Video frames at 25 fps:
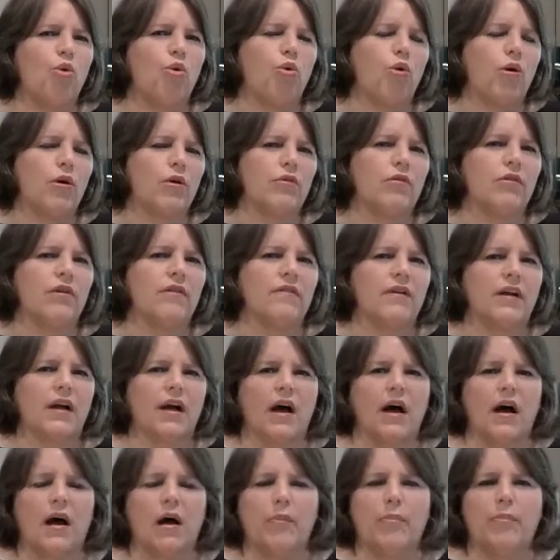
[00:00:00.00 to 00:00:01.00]
1/4 of a
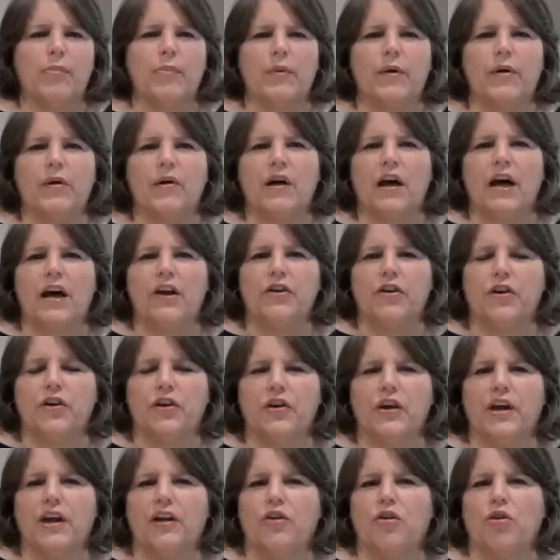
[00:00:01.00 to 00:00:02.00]
cup
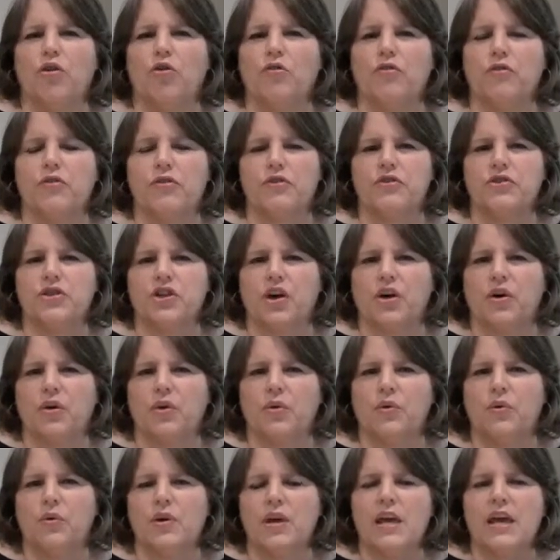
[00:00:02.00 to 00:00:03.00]
under and over the
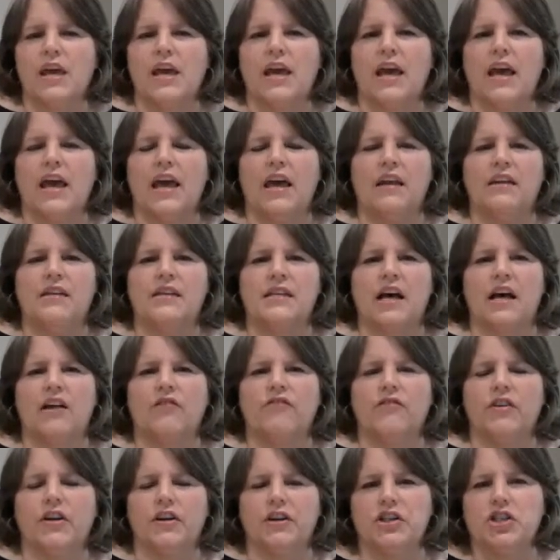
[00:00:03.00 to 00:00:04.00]
dough, and
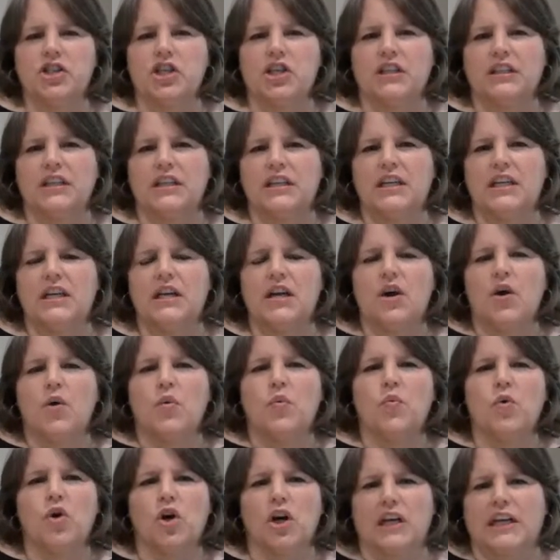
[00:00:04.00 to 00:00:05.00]
I'll very gently
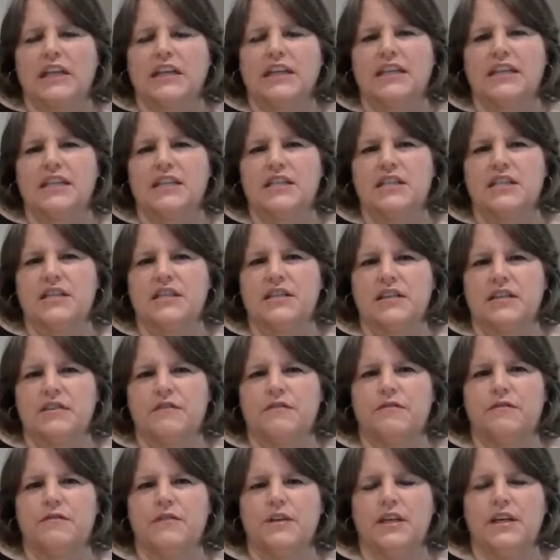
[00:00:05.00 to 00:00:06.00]
work it into
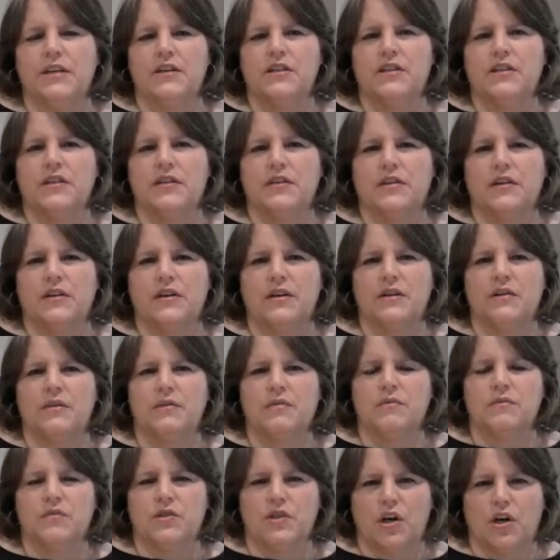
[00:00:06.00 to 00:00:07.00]

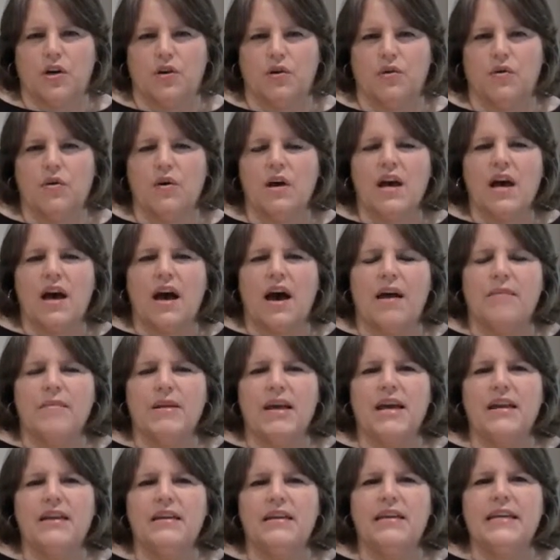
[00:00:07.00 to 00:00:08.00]
the dough. I'm
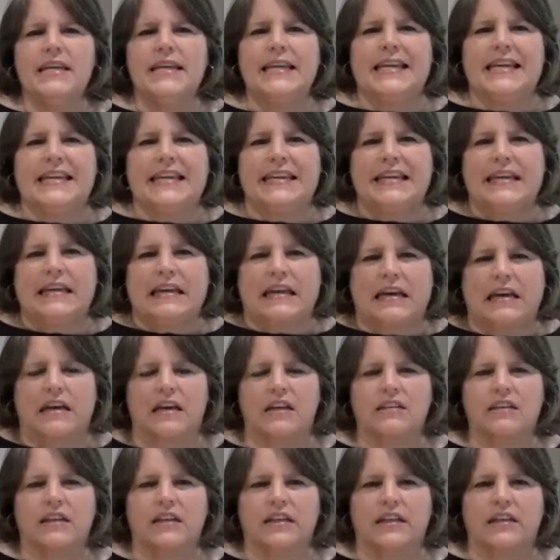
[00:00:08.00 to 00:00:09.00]
not kneading
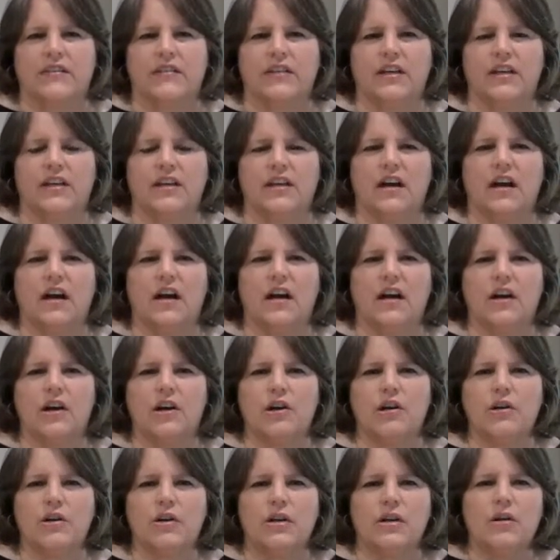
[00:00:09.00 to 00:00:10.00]
it, like giving it a
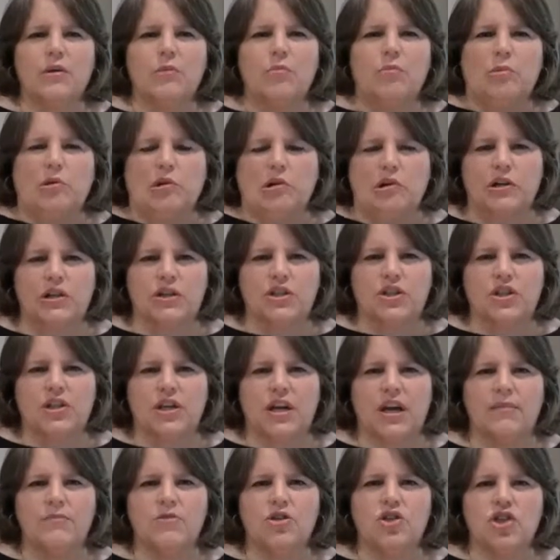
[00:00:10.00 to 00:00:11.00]
hard push.
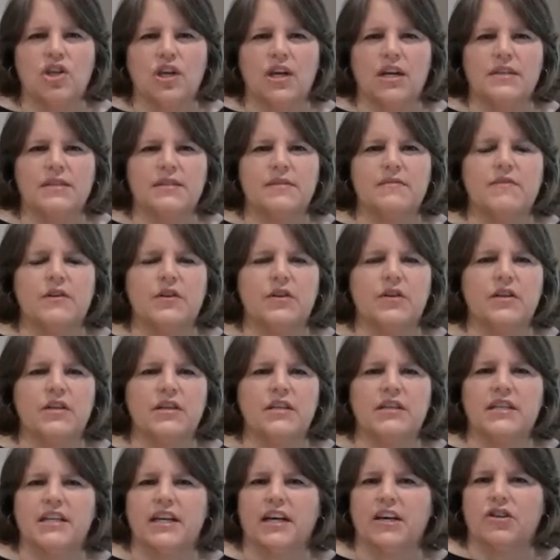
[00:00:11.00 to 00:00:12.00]
I'm just
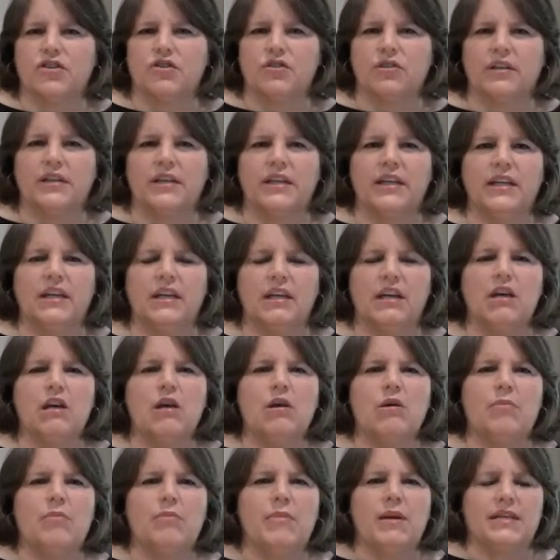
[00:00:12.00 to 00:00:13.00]
very tenderly
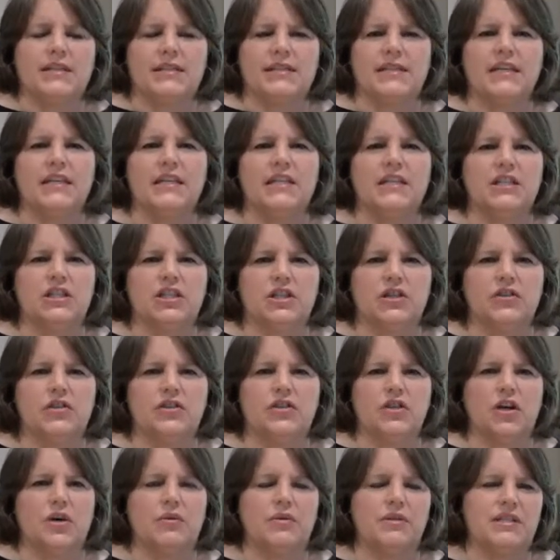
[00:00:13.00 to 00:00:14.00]
mixing it into the
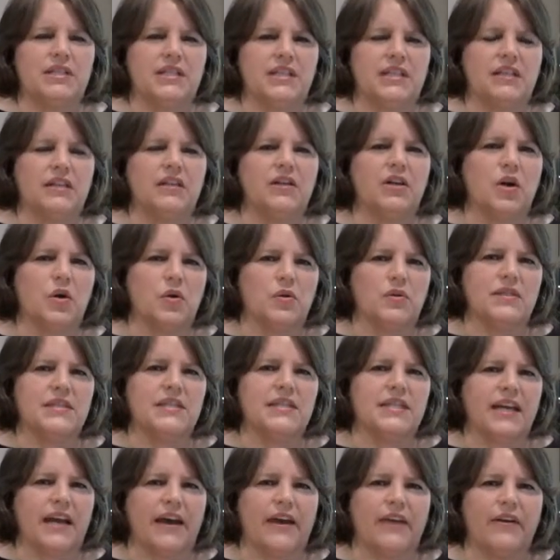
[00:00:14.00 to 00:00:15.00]
dough until it holds
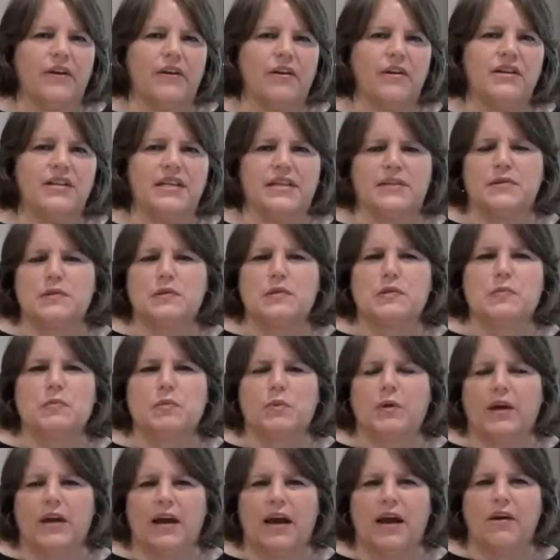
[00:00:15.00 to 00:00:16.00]
together and doesn't
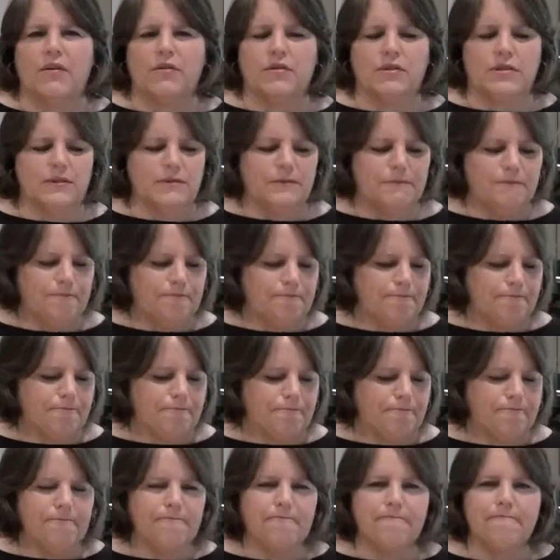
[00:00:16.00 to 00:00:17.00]
spread out.
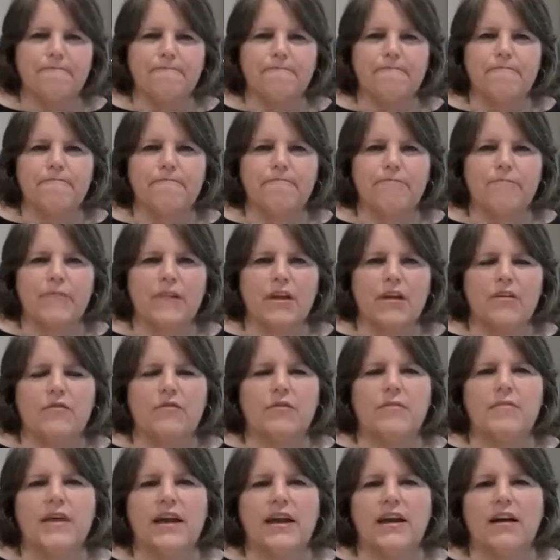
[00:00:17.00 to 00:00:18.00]

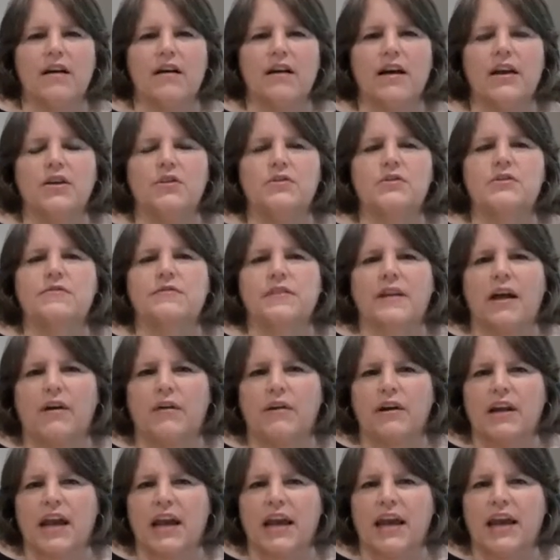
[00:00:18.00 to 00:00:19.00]
From there, I used
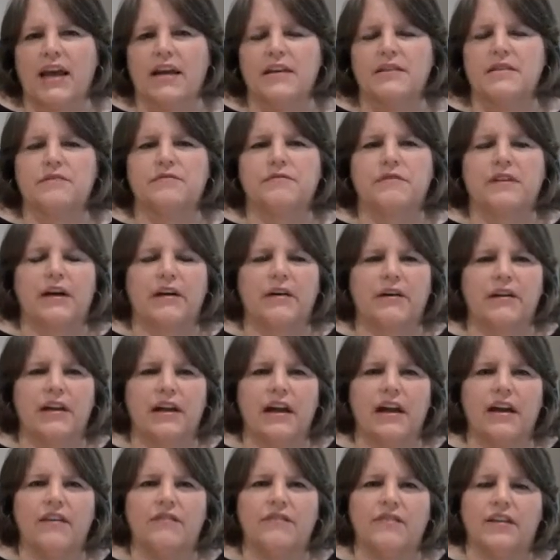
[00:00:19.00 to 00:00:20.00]
floured hands, a floured
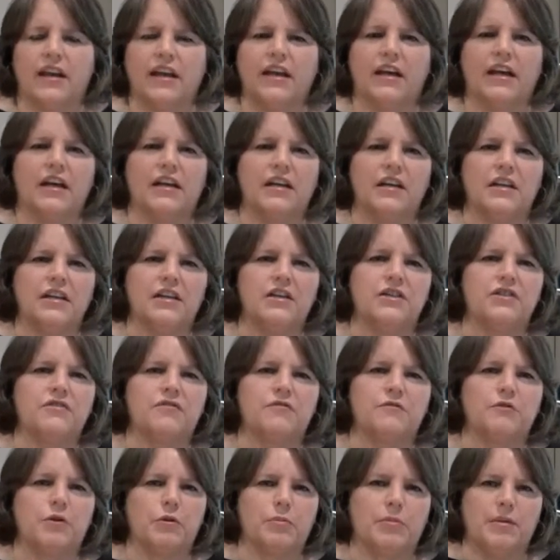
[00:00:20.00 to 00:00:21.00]
knife, and I cut it into
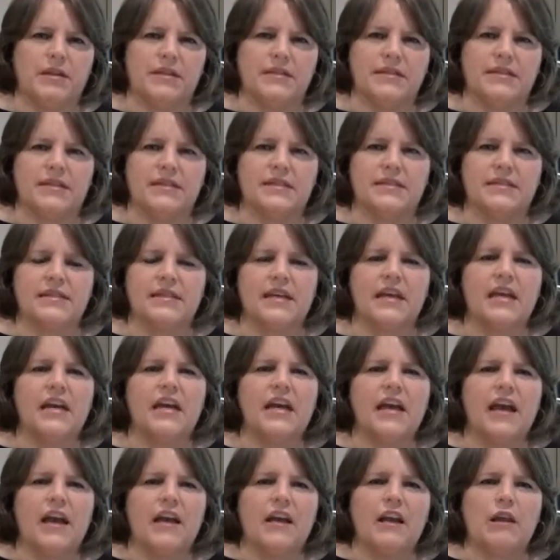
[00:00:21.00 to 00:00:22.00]
4 pieces.
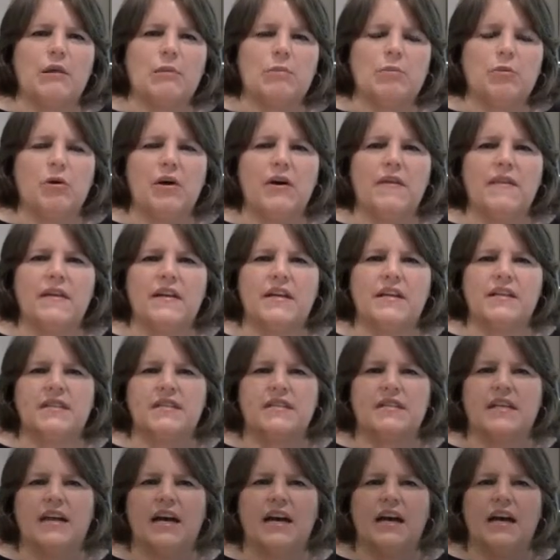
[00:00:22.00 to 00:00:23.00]
And at the point that
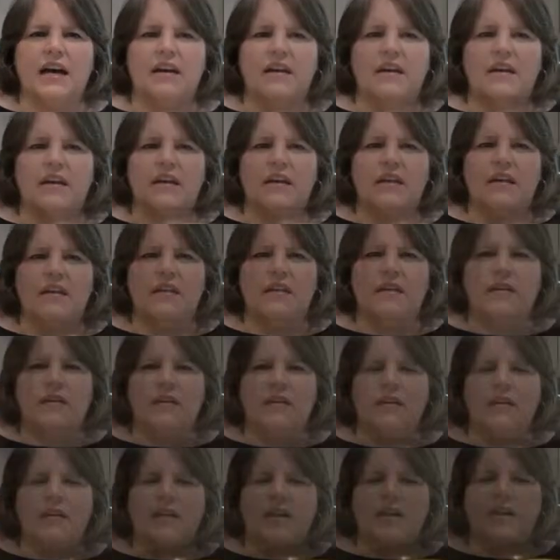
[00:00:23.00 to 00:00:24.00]

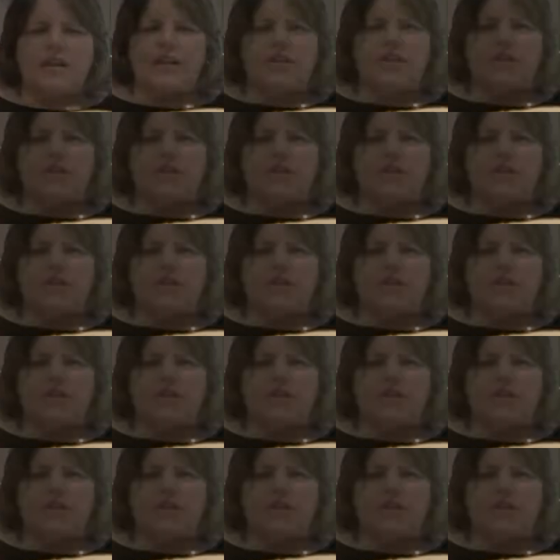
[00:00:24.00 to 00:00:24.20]
that it